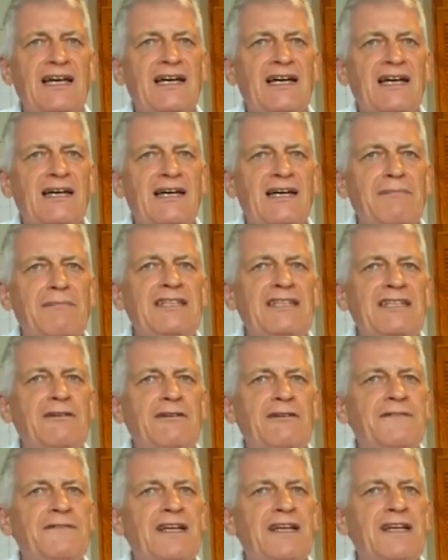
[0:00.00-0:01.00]
many
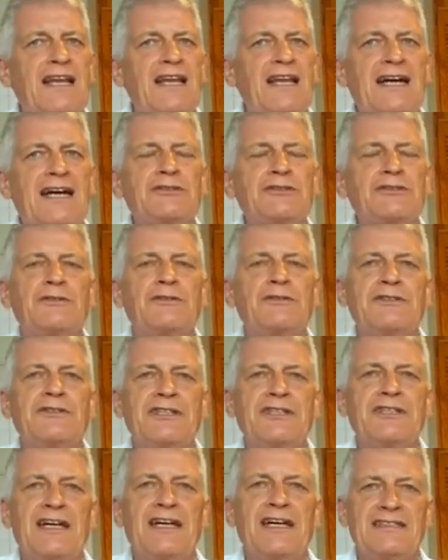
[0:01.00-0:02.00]
of the large
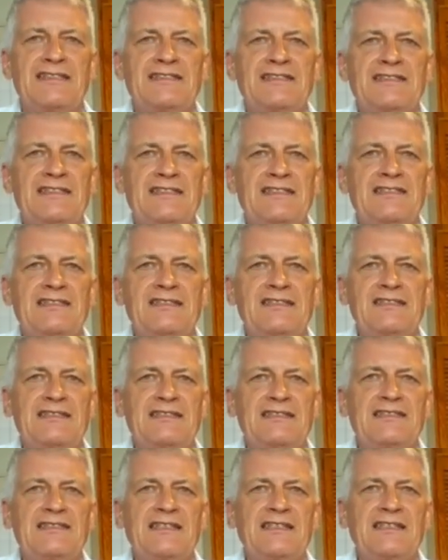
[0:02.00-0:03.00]

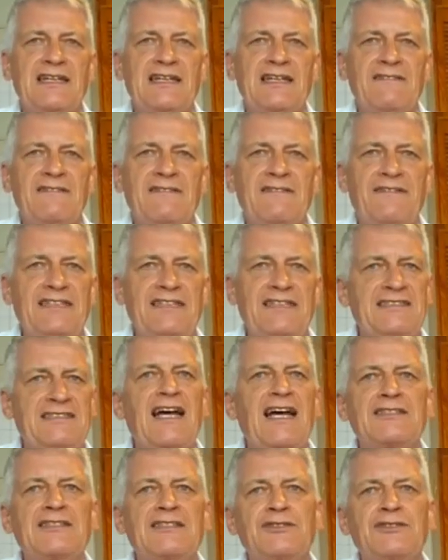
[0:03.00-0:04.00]
organizations face
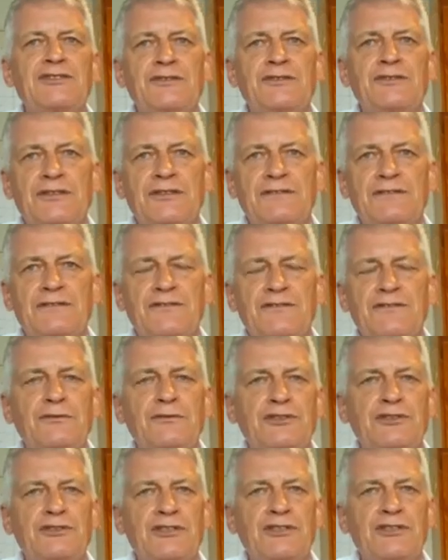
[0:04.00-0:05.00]
an uncertain
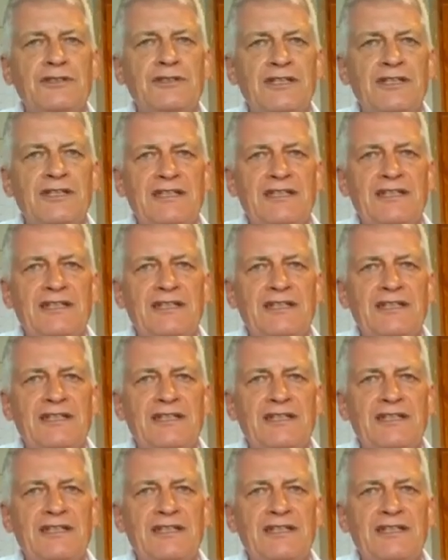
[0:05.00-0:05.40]
future.